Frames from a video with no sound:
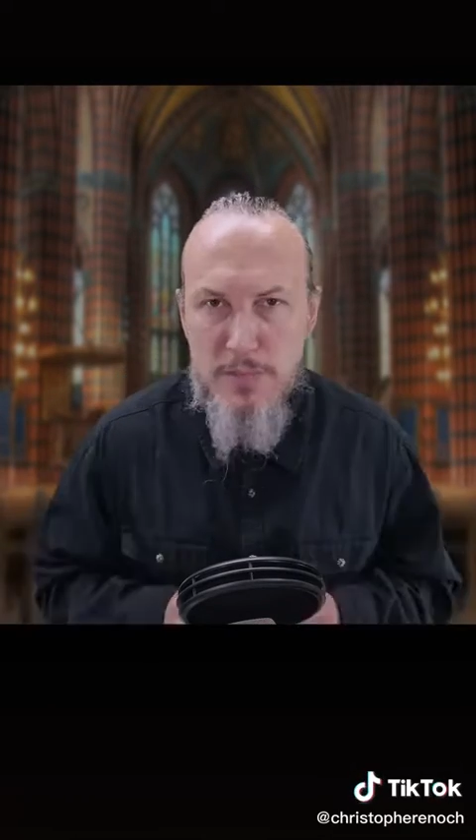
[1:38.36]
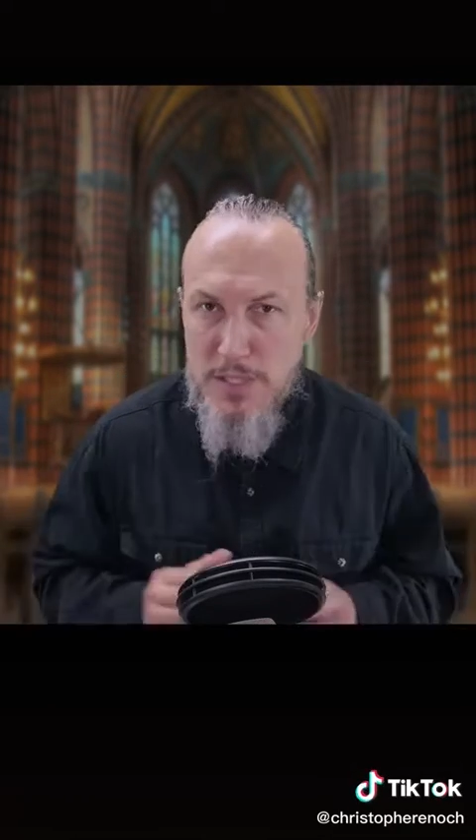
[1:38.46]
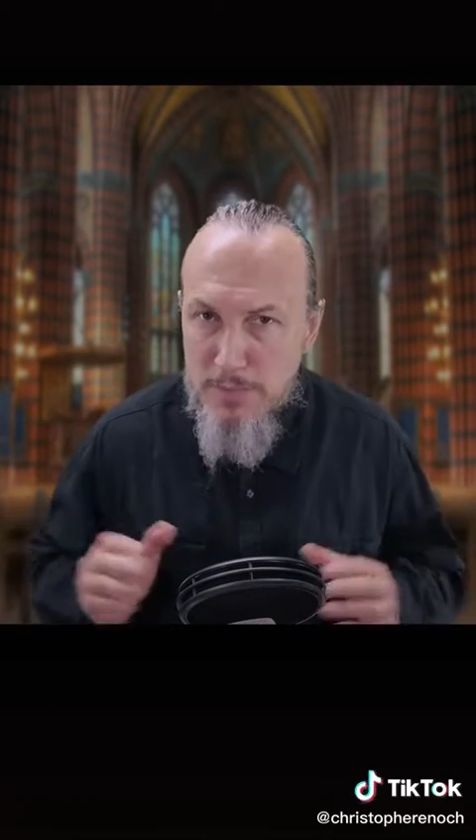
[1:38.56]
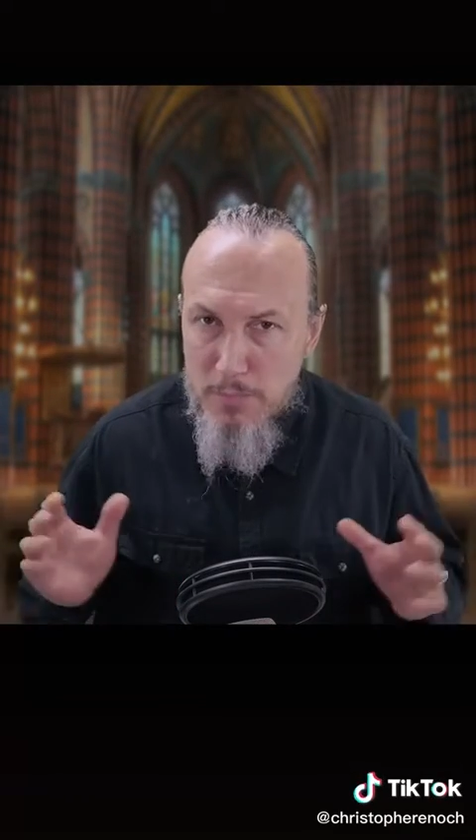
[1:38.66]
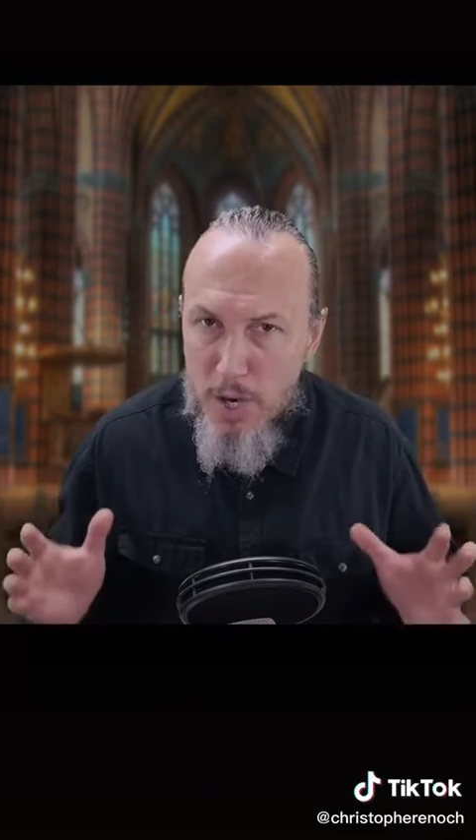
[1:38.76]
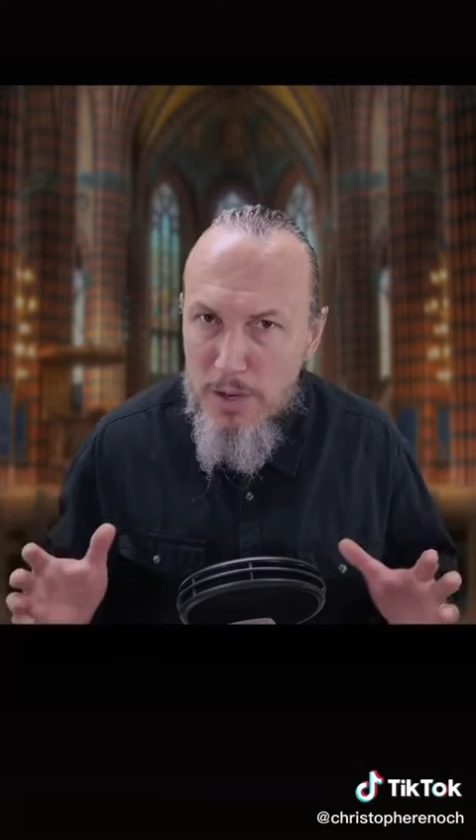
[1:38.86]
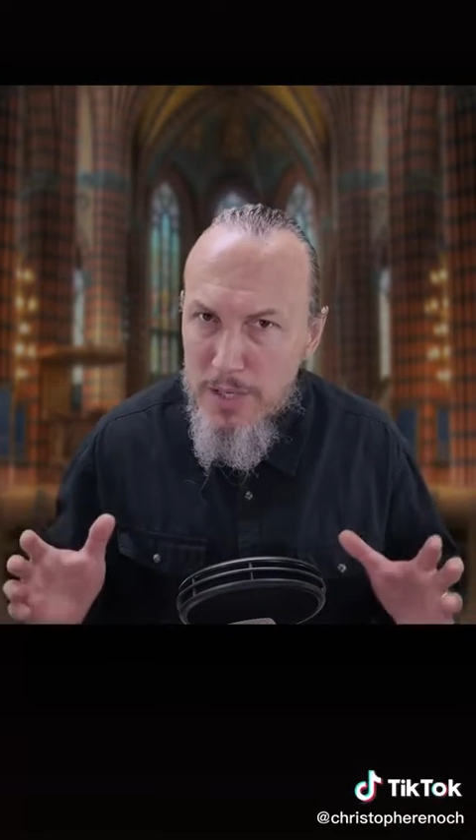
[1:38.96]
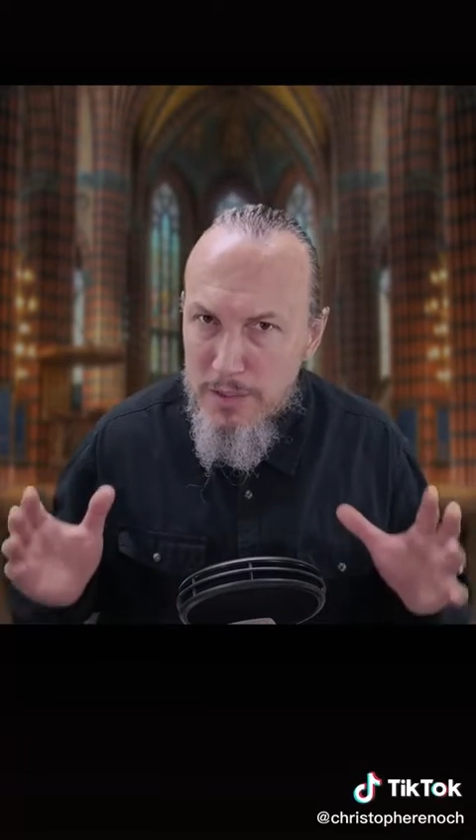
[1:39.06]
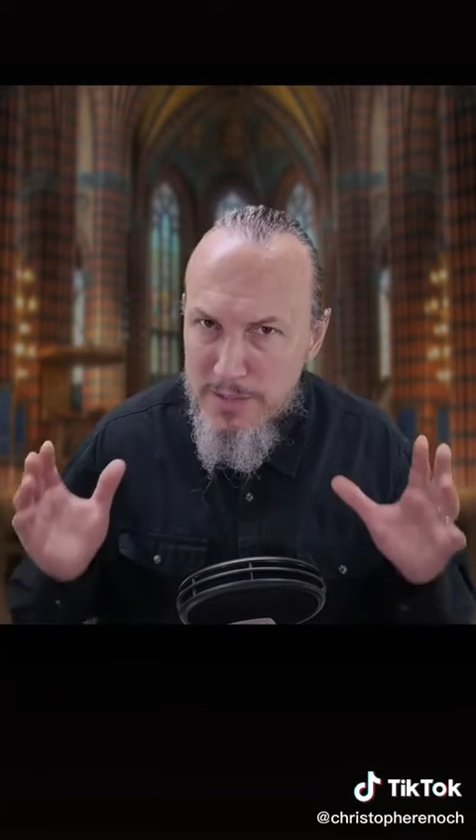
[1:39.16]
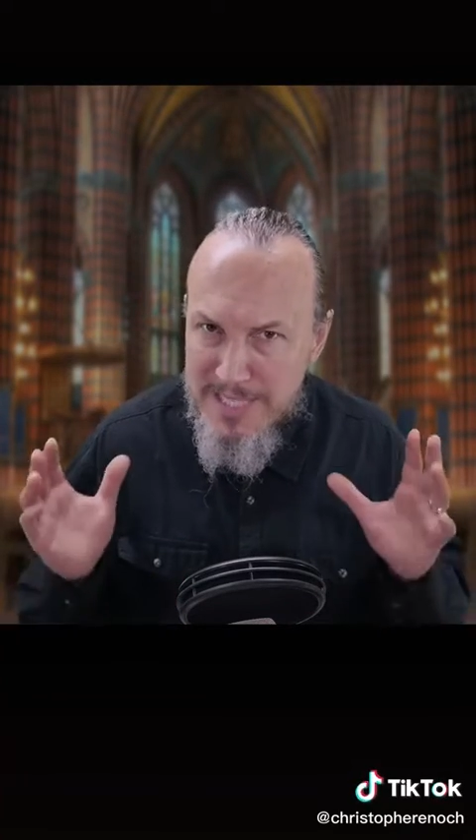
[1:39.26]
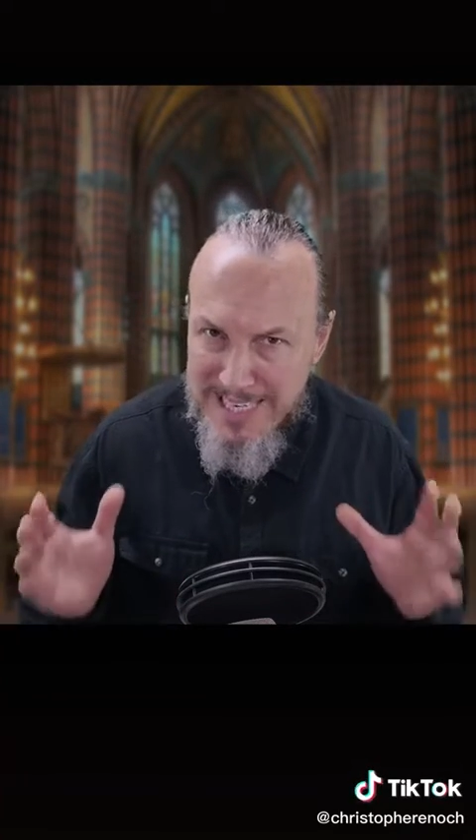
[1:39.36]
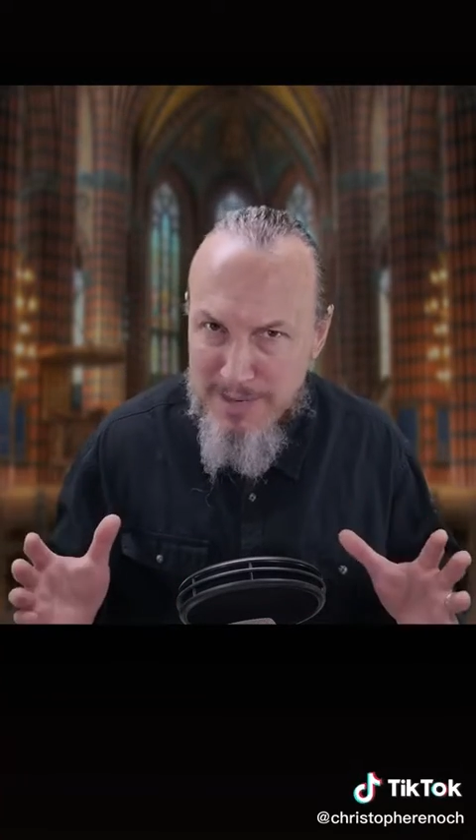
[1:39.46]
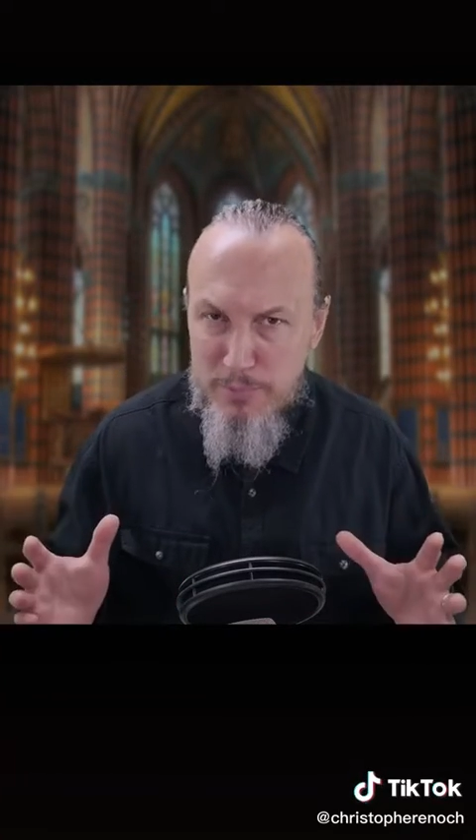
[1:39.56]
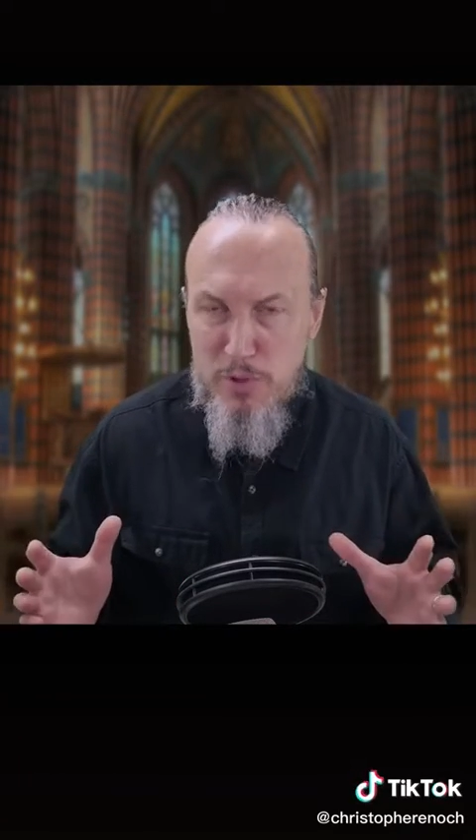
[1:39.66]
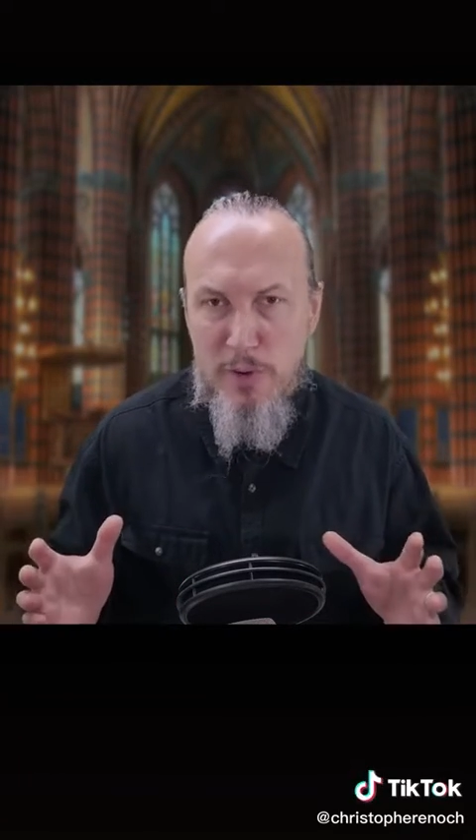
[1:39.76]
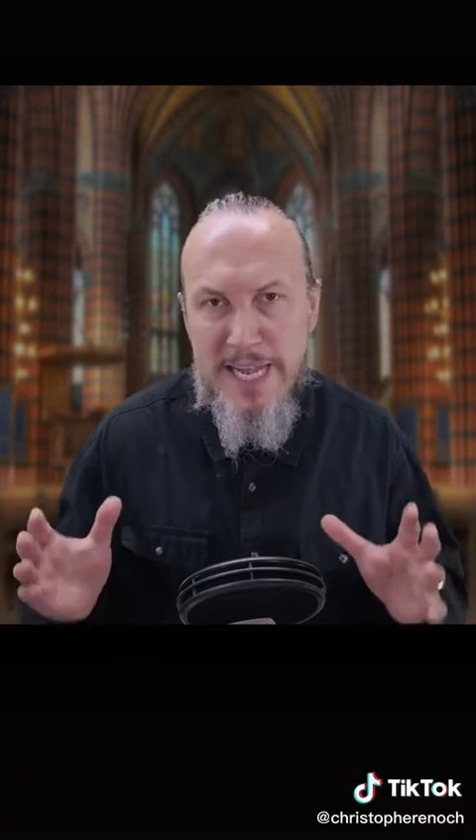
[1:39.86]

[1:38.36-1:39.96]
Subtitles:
Gamaliel's liberal